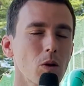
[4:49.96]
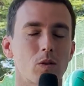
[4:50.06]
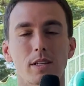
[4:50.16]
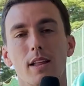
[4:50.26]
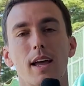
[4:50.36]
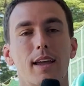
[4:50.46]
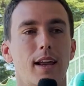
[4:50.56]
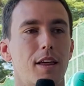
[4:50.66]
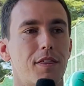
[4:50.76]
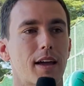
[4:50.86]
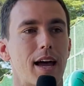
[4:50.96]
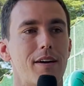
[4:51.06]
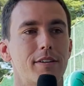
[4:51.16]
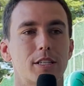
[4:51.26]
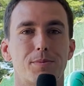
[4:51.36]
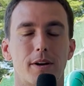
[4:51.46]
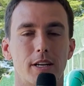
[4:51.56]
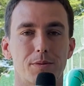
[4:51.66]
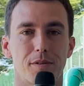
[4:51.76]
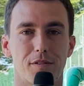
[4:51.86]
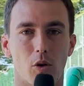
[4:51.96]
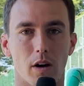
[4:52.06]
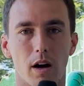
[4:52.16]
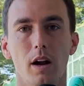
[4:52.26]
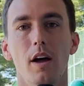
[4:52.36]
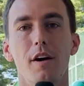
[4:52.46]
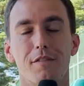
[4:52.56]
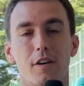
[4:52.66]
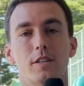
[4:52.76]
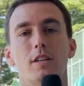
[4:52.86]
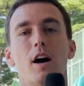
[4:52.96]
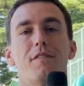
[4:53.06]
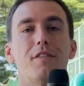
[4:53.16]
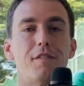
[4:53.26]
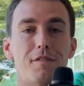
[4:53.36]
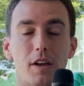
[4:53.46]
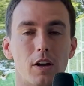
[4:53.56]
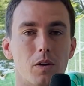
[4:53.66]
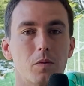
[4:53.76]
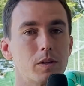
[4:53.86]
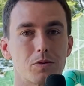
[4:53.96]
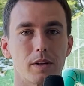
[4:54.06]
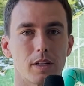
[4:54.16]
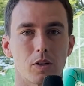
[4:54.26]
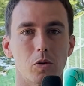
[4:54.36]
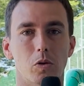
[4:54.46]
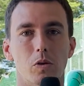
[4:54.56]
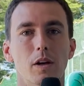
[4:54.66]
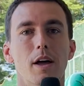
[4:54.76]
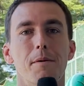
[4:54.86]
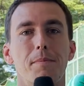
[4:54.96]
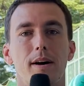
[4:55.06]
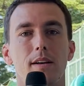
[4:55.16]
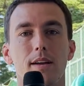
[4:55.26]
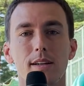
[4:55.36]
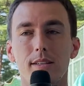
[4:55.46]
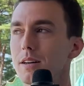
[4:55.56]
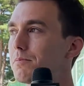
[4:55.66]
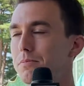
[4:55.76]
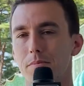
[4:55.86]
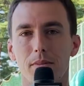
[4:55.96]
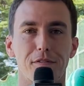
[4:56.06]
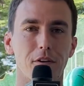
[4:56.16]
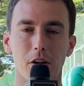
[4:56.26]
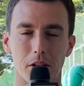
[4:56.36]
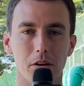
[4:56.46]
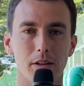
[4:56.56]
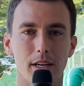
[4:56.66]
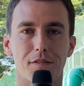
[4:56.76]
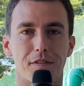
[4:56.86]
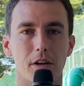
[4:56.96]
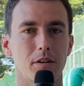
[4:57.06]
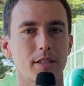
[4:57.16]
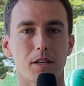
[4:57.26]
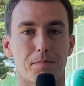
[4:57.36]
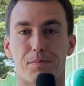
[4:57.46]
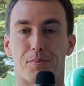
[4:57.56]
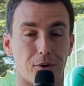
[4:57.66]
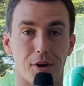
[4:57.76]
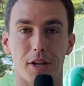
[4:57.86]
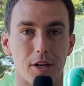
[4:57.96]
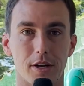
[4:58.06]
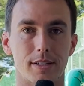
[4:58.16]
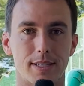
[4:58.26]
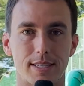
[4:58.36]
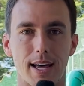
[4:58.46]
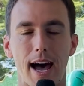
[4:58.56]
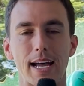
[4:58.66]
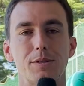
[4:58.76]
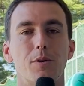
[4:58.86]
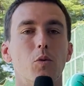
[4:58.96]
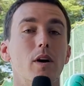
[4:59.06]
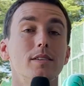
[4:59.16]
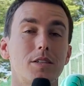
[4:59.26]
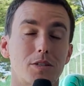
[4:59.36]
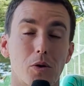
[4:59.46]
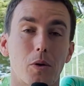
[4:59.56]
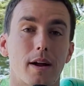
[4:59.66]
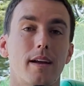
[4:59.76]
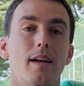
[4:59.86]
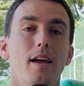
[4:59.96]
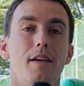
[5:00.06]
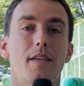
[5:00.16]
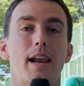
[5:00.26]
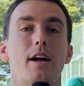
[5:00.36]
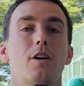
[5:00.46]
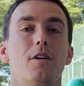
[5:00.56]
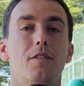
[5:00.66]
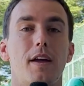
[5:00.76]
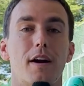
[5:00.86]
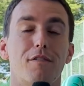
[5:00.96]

was unlike anything I have experienced before. First off, the field was really cool. But it's a, for a little league field, it's a pretty good size. But one story that I heard there